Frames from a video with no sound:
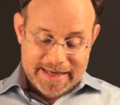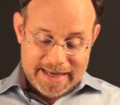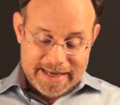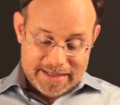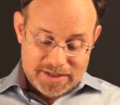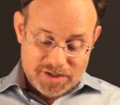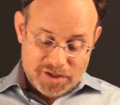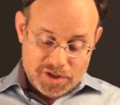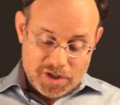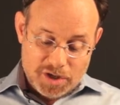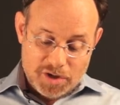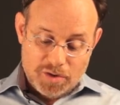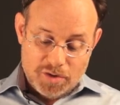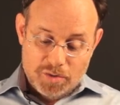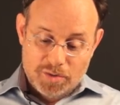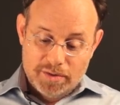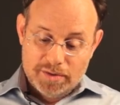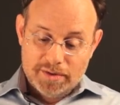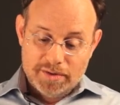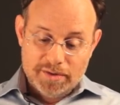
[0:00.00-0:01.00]
And
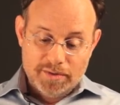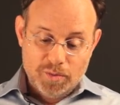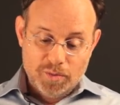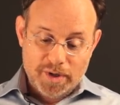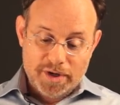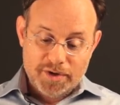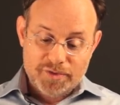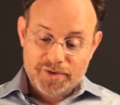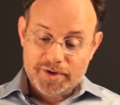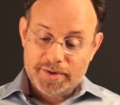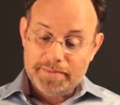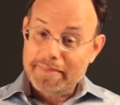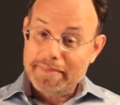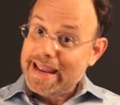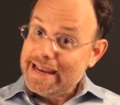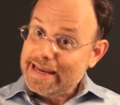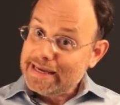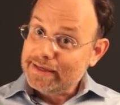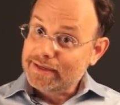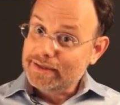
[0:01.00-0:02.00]
so one of her
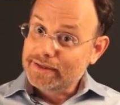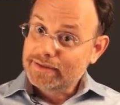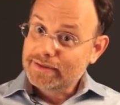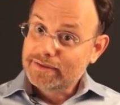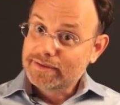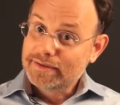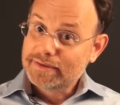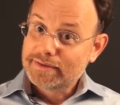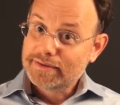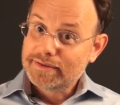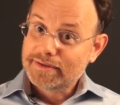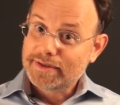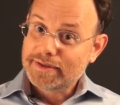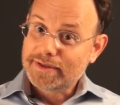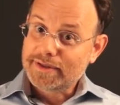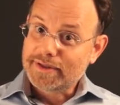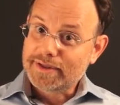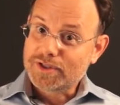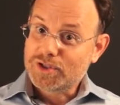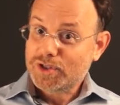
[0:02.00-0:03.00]
main
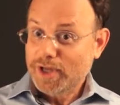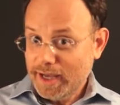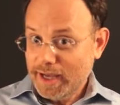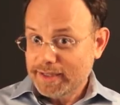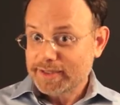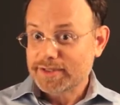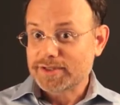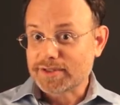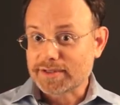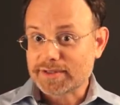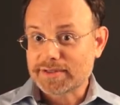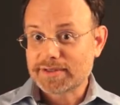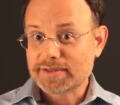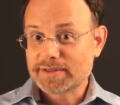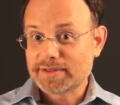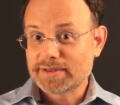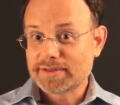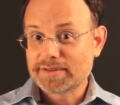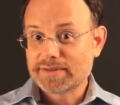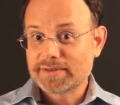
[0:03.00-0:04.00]

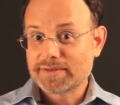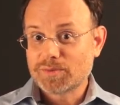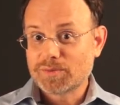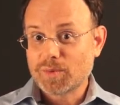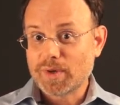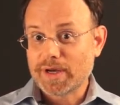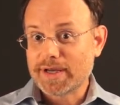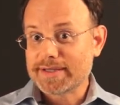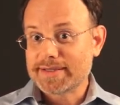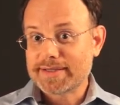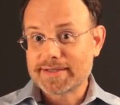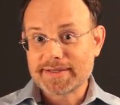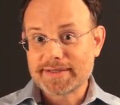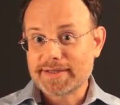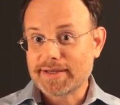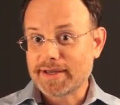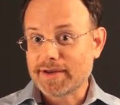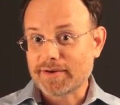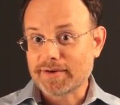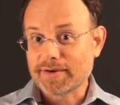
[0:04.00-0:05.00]
challenges was in
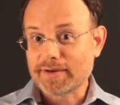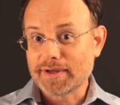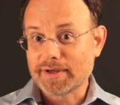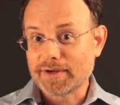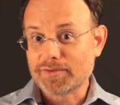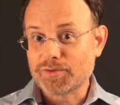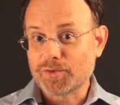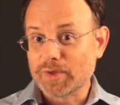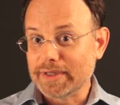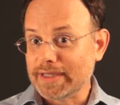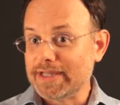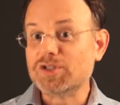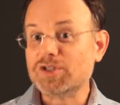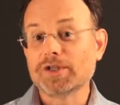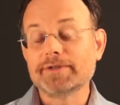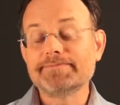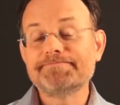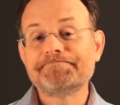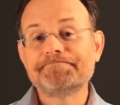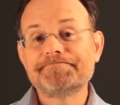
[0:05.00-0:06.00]
the area of
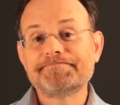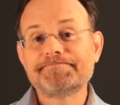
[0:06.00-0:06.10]
religion.